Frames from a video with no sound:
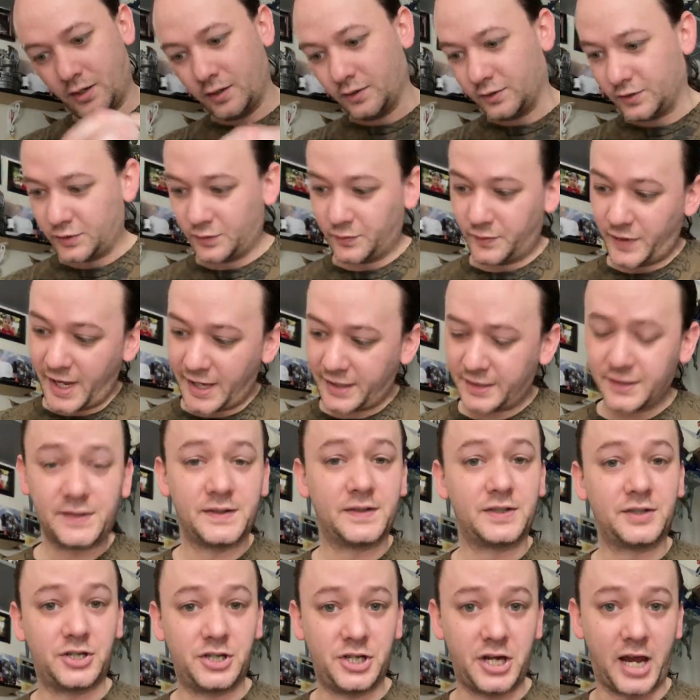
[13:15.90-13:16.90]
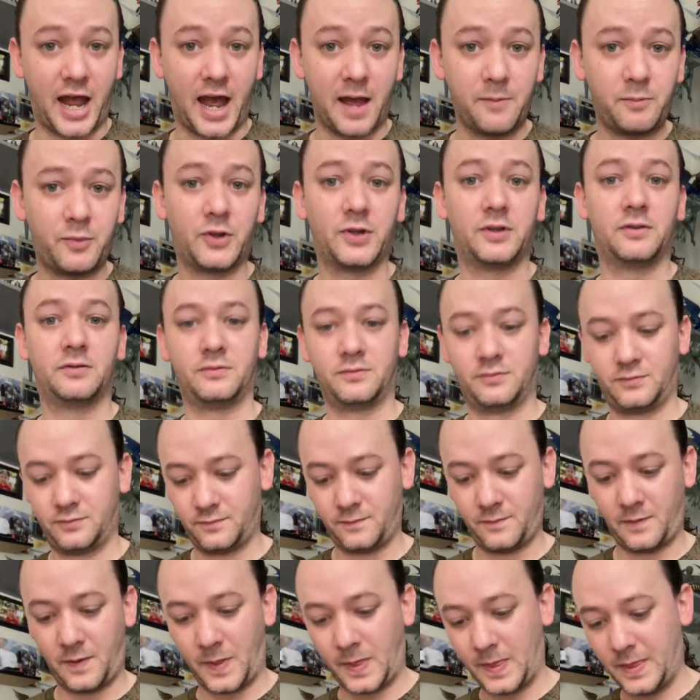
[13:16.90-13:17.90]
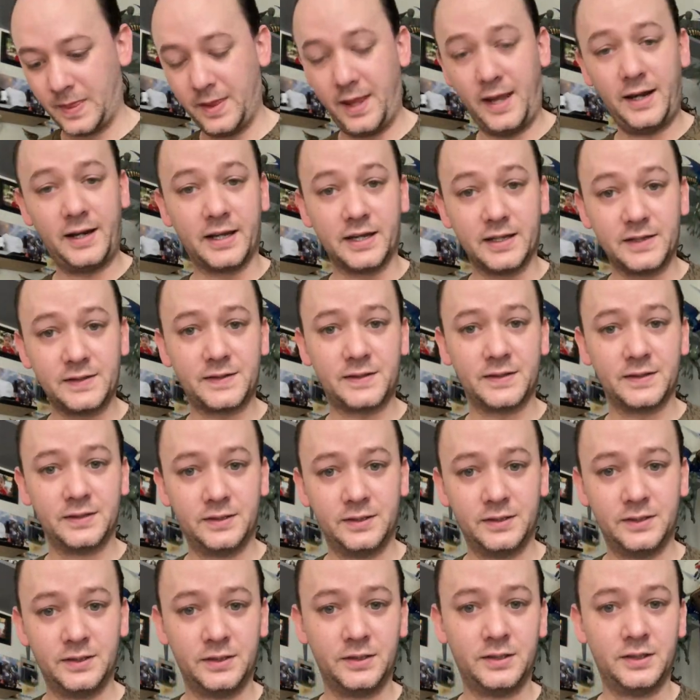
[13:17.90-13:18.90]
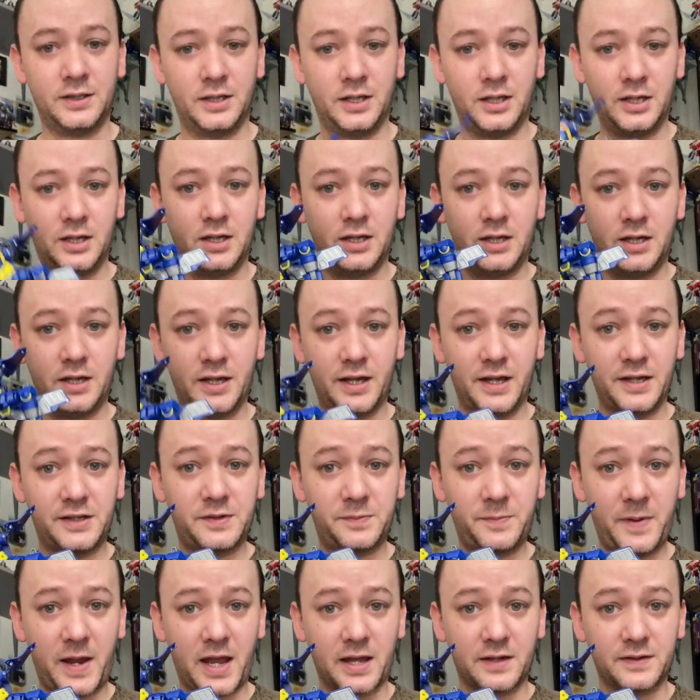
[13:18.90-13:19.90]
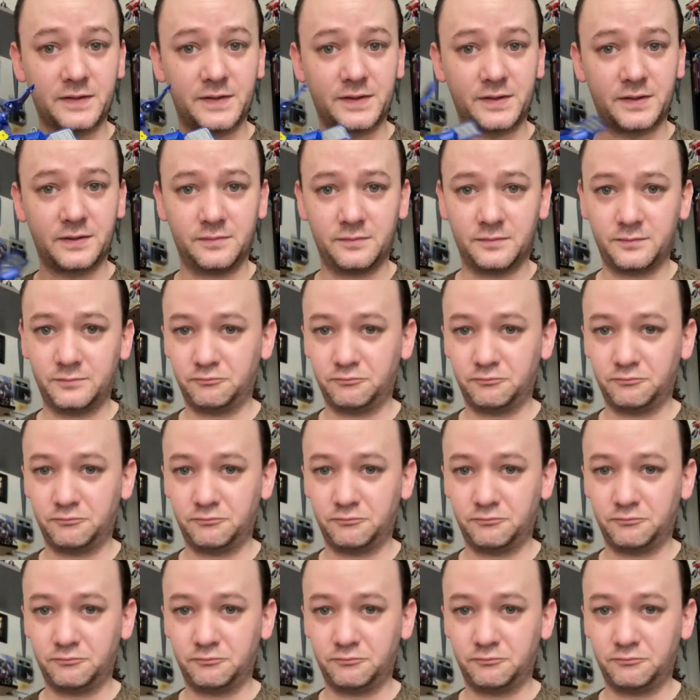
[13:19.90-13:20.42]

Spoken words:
So that is the chap that is X-Spanse.